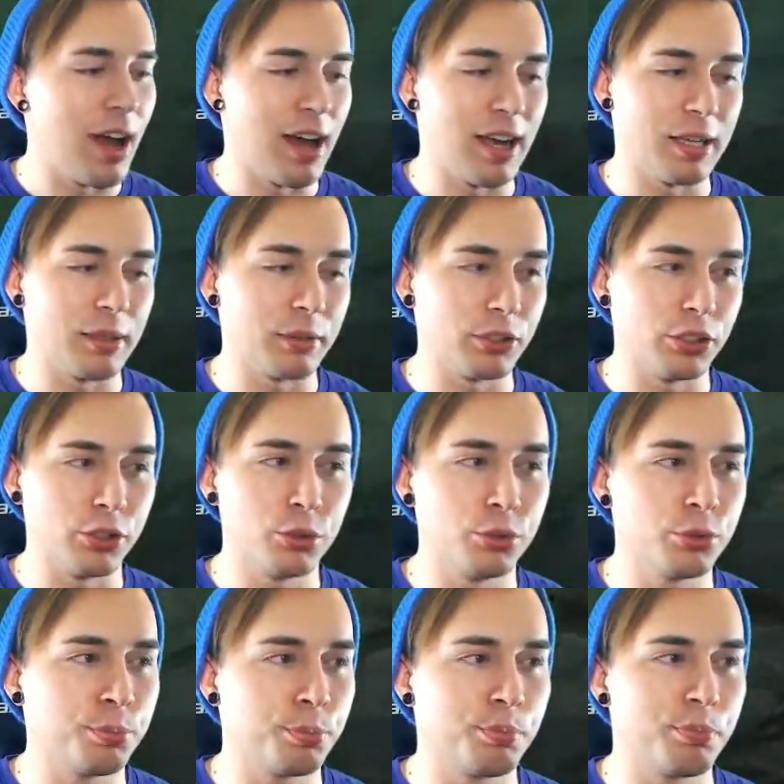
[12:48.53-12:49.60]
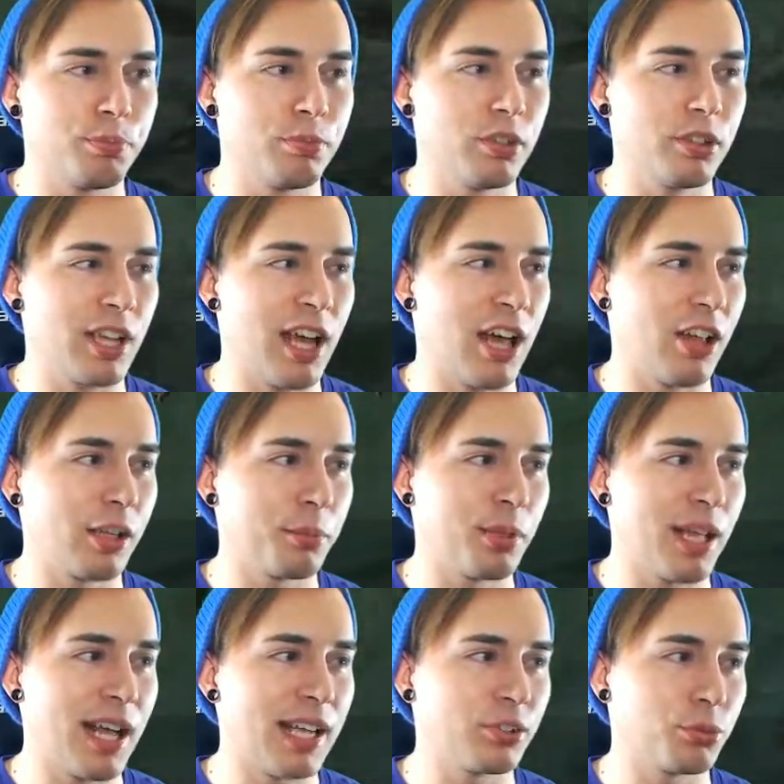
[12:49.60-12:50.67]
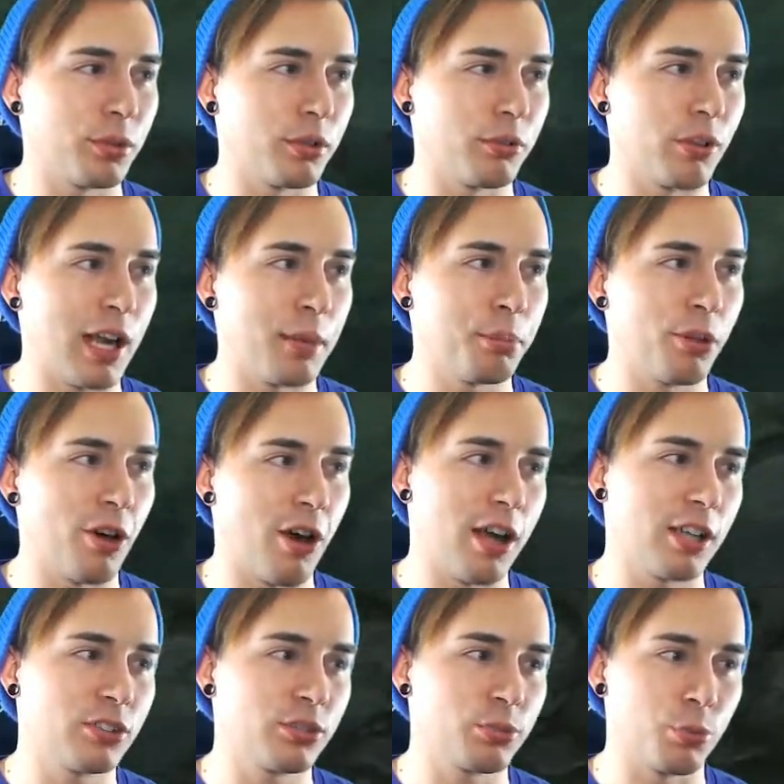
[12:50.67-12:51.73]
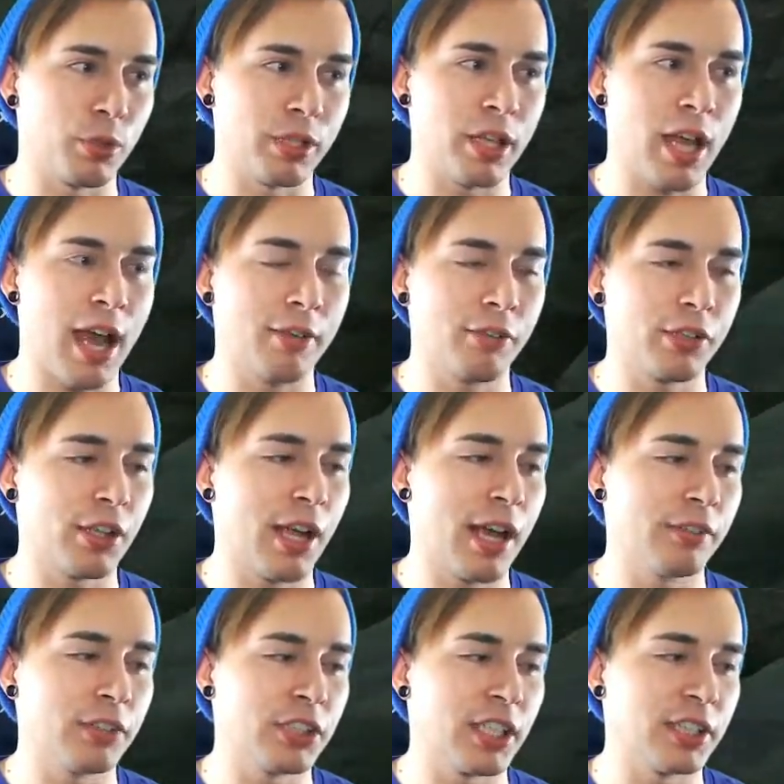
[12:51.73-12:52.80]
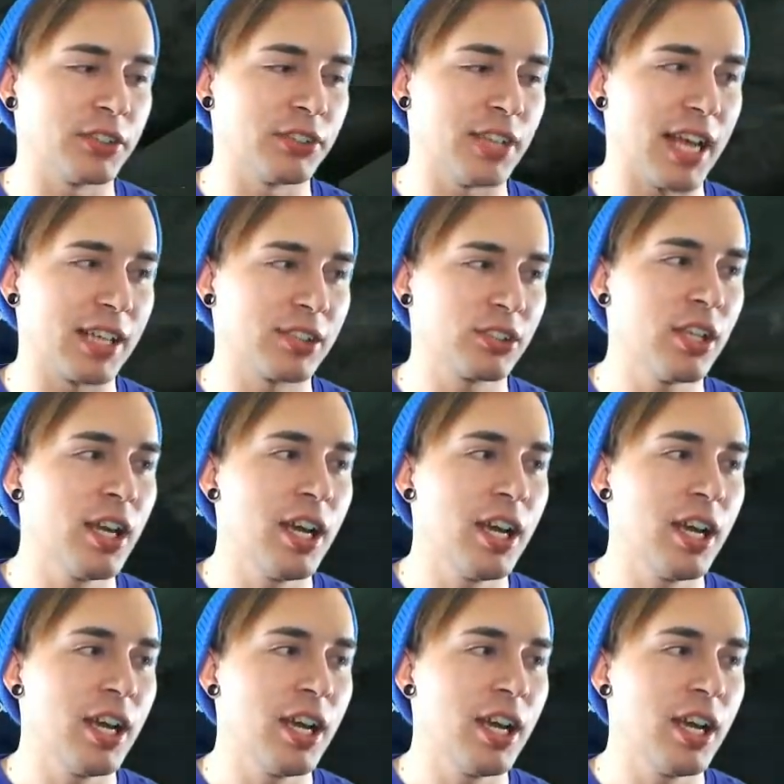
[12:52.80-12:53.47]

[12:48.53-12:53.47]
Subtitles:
Use Howling Blast when Rime procs, after you have your 10 stacks.